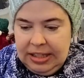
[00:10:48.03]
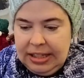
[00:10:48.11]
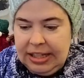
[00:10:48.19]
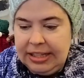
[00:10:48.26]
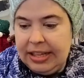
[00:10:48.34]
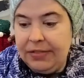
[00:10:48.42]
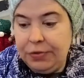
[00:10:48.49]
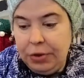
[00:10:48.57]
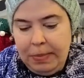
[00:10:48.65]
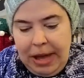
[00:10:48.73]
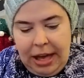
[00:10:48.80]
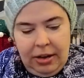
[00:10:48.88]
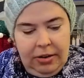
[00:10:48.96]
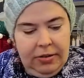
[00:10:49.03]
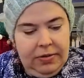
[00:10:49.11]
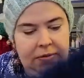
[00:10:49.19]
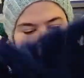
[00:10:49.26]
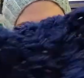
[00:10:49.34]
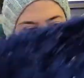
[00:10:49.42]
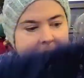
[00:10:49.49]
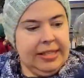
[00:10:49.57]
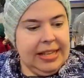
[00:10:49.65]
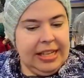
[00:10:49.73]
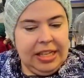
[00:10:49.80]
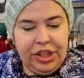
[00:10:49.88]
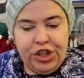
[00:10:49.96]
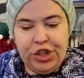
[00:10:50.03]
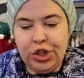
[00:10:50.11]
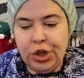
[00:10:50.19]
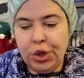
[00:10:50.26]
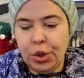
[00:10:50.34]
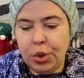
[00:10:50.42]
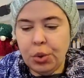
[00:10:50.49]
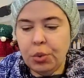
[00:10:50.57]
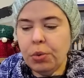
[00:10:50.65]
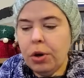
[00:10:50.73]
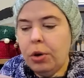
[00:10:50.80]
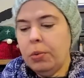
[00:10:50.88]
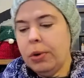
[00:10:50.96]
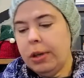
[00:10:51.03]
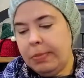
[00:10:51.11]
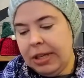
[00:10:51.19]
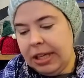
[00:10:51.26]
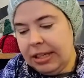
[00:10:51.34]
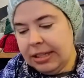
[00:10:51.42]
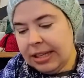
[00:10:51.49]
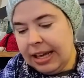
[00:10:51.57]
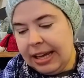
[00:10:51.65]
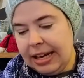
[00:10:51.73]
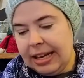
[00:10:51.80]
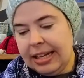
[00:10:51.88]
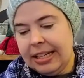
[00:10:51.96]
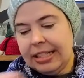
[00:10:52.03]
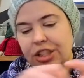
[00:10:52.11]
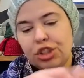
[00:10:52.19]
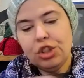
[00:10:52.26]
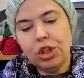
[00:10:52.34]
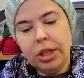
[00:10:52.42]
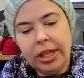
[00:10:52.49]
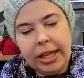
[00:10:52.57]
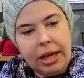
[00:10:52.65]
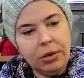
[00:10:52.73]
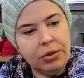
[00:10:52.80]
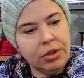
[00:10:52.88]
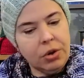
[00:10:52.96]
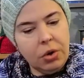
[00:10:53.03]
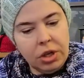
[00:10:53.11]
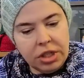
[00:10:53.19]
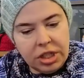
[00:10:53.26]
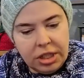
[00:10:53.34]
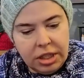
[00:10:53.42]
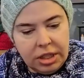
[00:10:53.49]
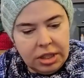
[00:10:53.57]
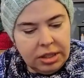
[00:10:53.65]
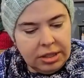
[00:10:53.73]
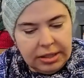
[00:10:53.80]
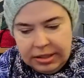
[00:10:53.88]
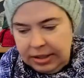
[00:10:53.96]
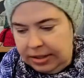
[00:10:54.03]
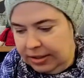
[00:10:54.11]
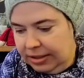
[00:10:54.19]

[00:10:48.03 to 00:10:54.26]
It is a free pattern. It is a 2-row repeat, and it is turning out gorgeous.